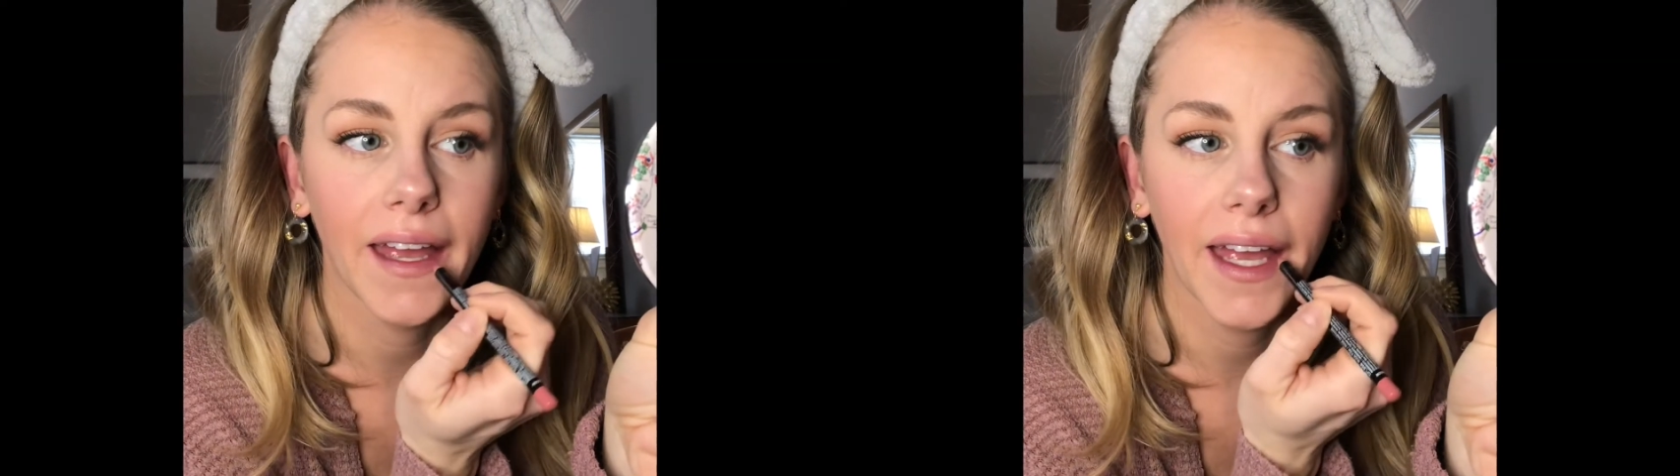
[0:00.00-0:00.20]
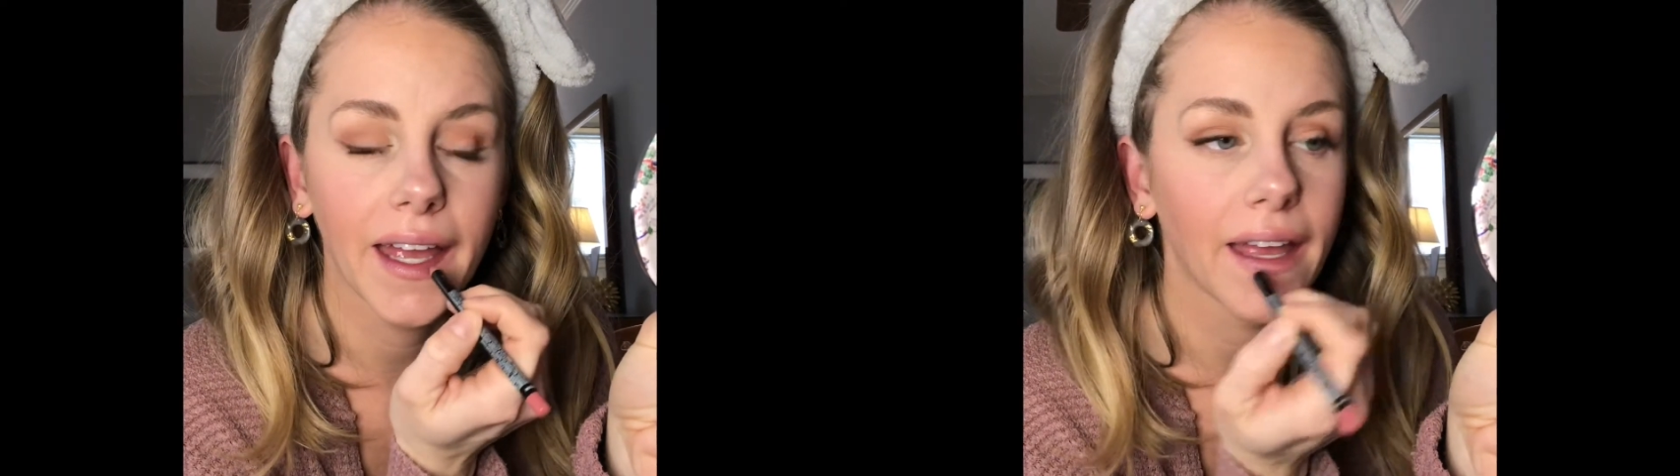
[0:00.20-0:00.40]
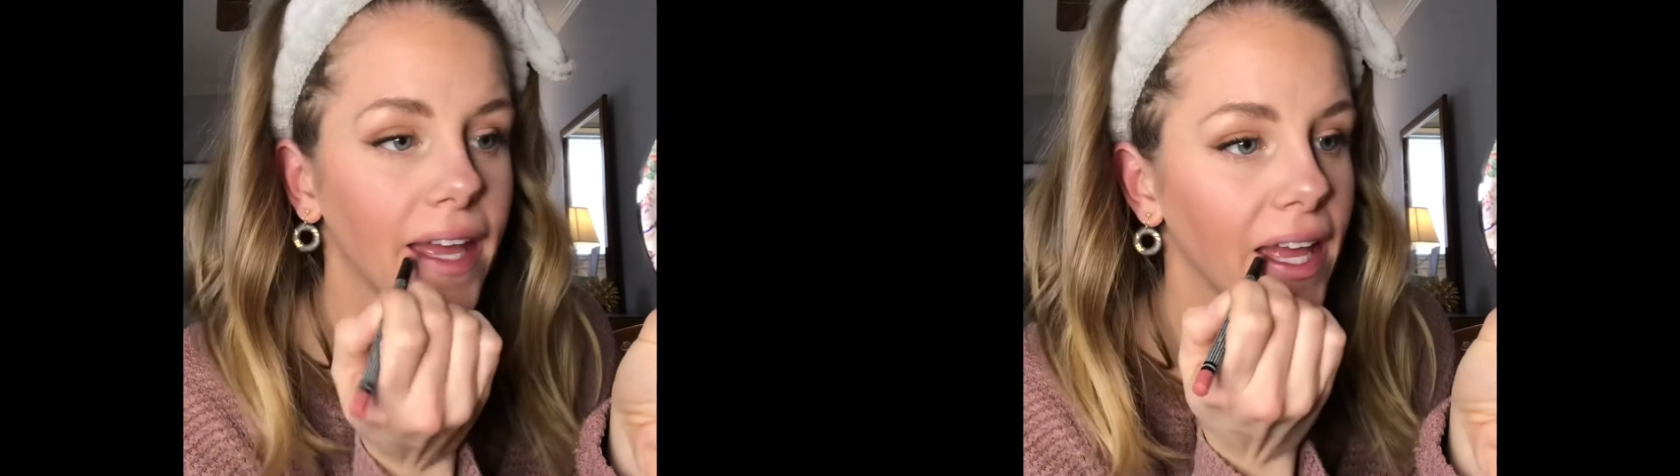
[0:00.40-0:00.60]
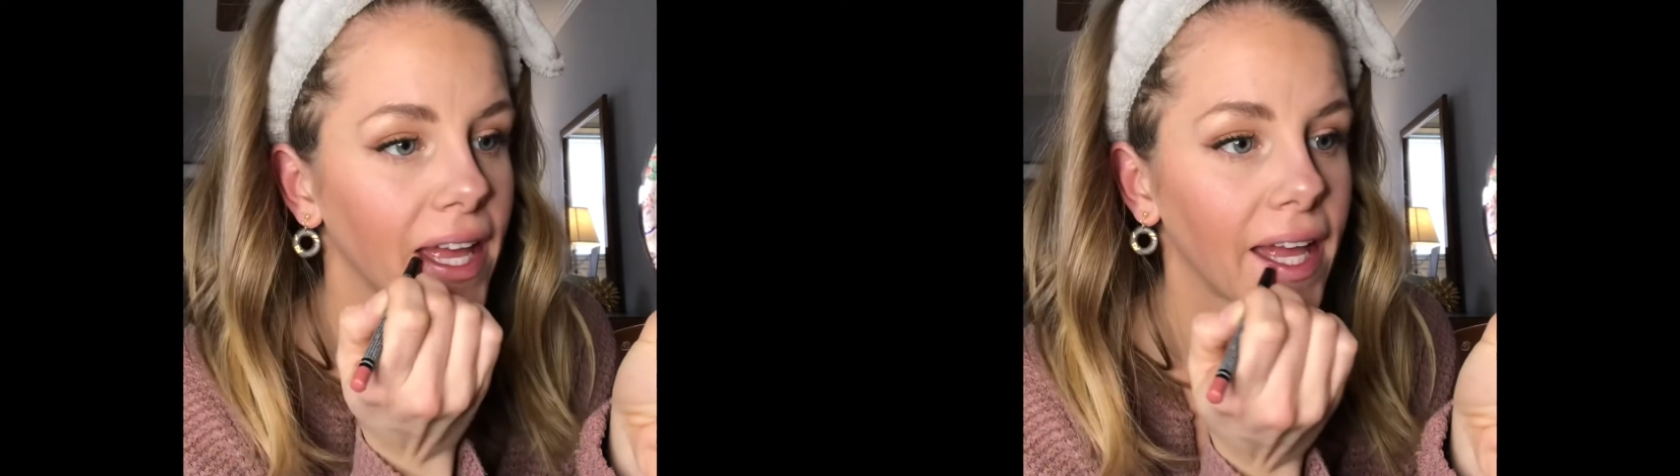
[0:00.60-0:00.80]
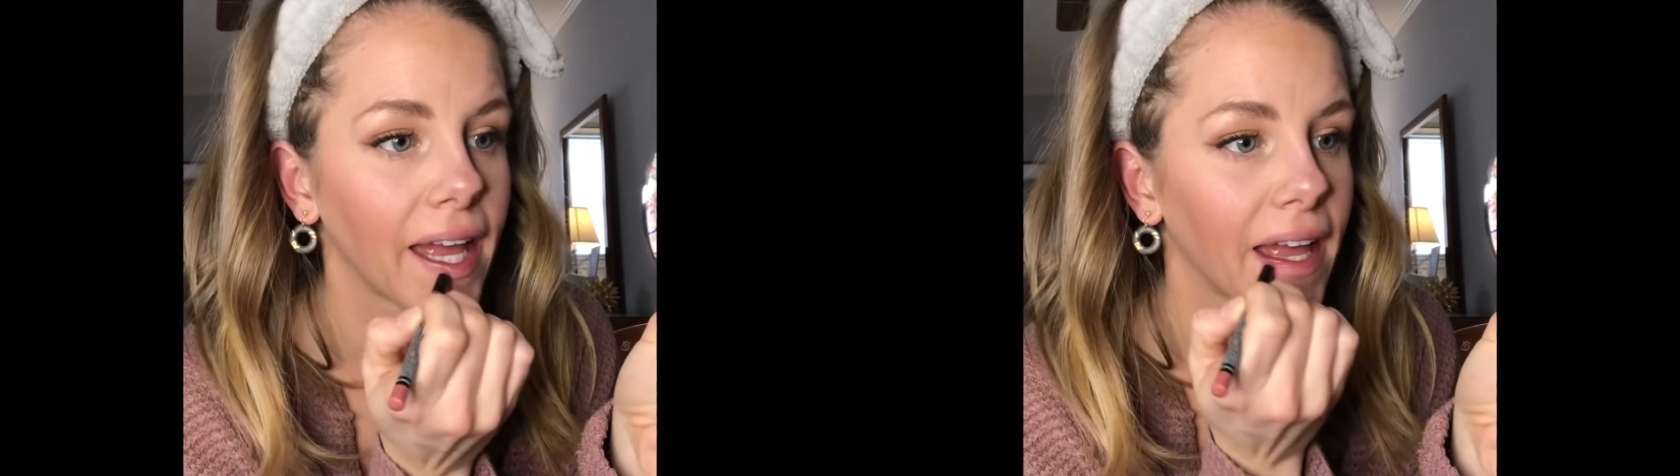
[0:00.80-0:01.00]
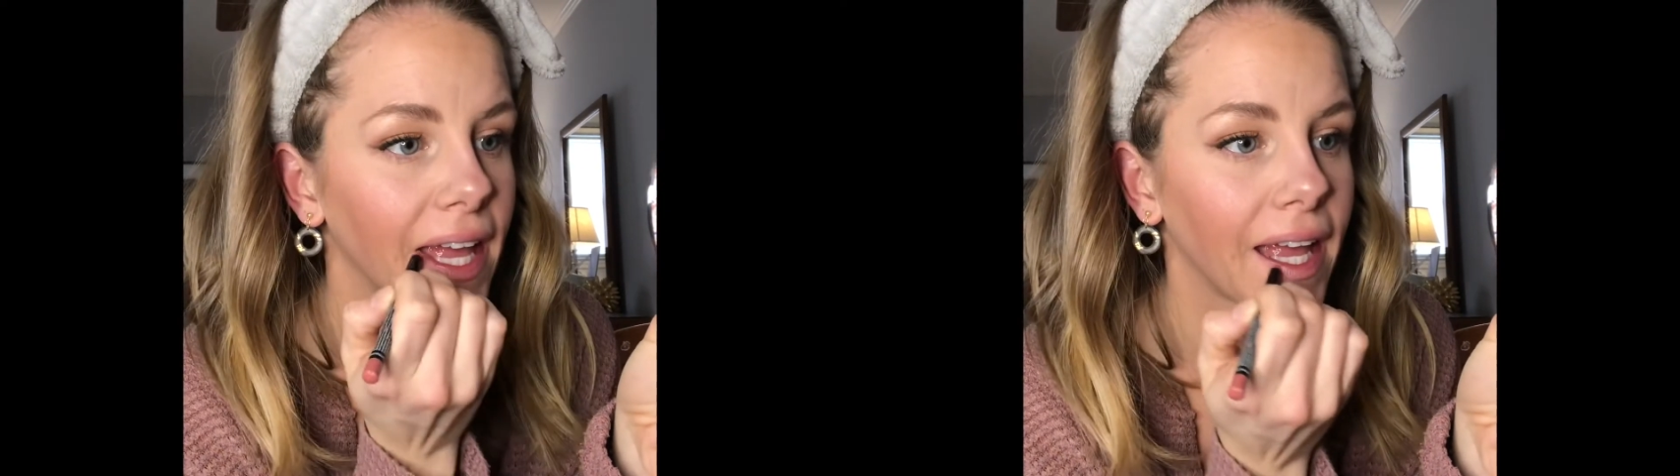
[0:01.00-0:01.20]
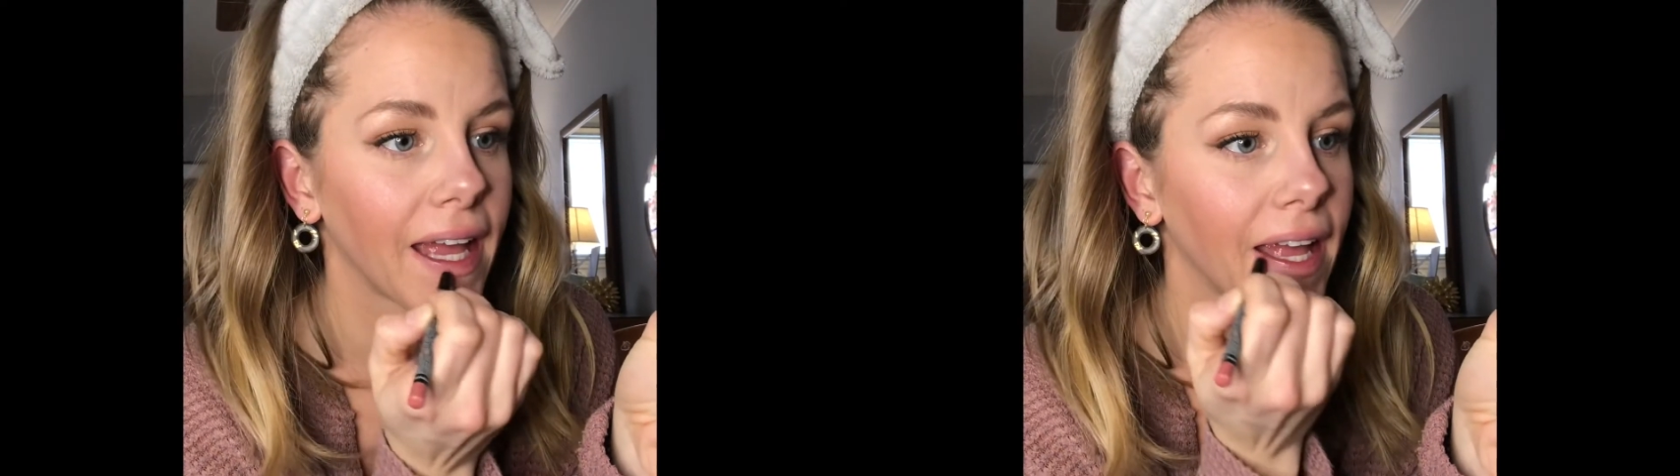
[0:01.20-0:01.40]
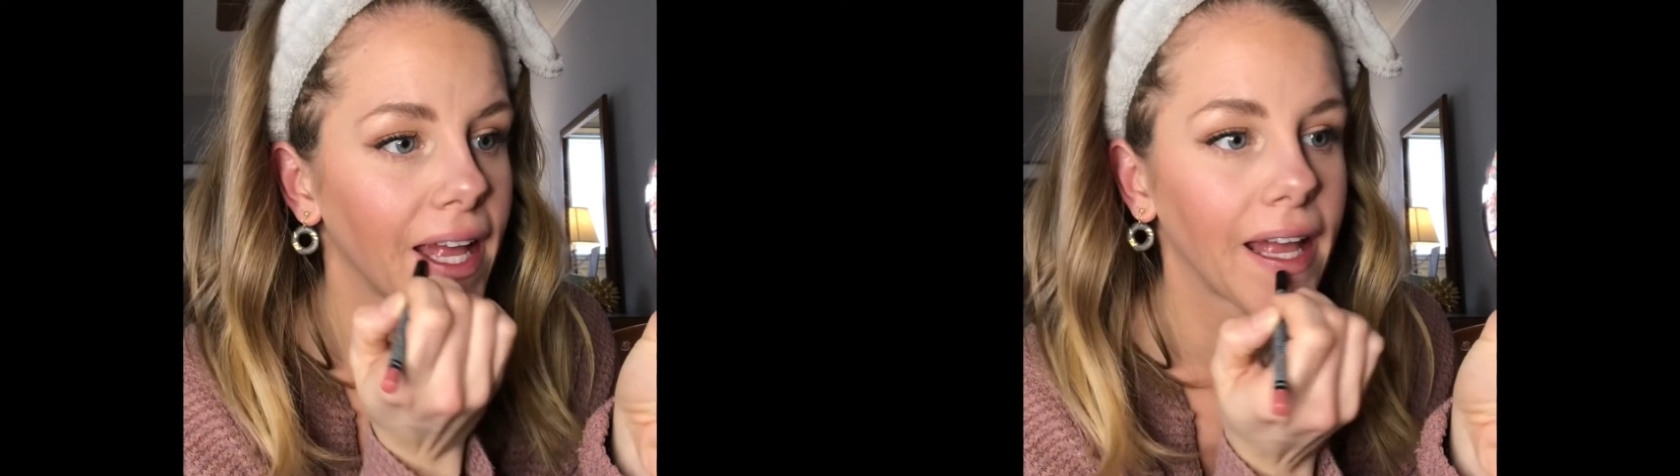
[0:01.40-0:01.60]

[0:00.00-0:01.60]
I start with the bottom